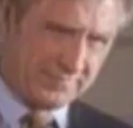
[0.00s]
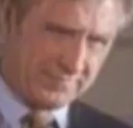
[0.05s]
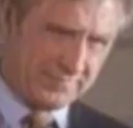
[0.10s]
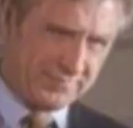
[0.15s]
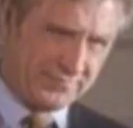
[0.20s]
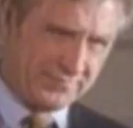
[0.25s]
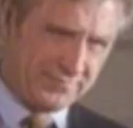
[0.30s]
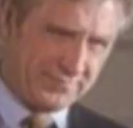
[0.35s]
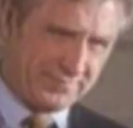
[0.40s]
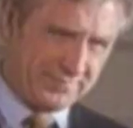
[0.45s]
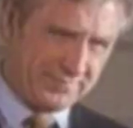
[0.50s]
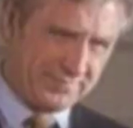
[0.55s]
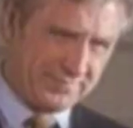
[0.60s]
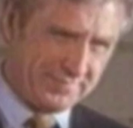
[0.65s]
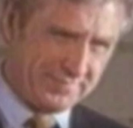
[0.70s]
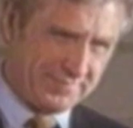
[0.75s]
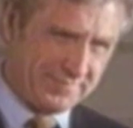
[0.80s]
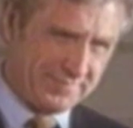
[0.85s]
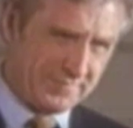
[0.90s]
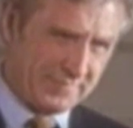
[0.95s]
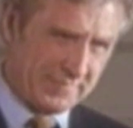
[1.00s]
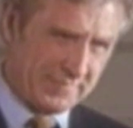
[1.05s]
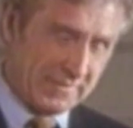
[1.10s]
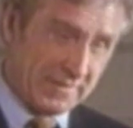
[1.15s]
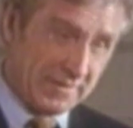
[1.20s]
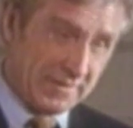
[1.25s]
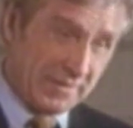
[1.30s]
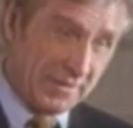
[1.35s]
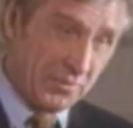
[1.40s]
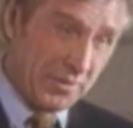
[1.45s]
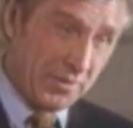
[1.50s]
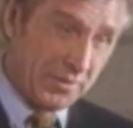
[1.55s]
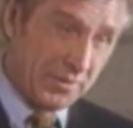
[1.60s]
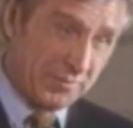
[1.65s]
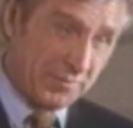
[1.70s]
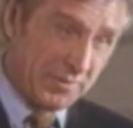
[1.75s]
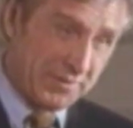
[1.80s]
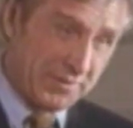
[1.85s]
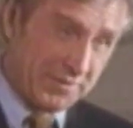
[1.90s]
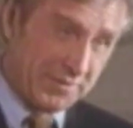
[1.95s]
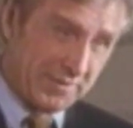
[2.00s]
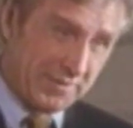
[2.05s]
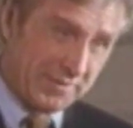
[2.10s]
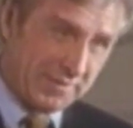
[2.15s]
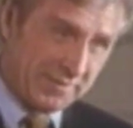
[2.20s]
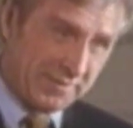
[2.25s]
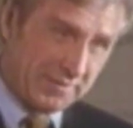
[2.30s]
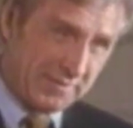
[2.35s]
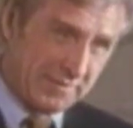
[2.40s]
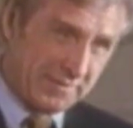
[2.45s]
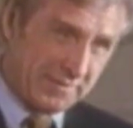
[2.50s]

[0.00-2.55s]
to forget. How are you, my darling?